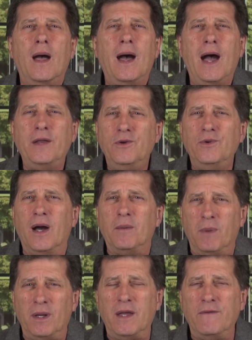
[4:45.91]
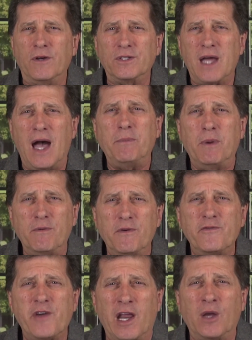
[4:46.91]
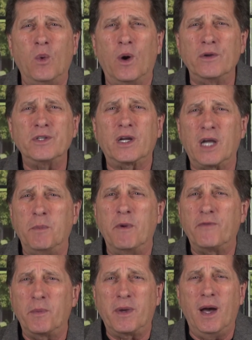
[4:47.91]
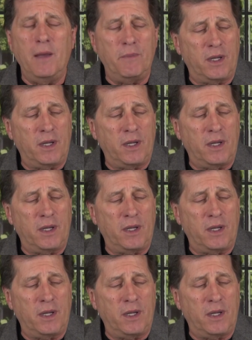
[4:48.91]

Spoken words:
I do not believe those type of prophetic words are coming from God,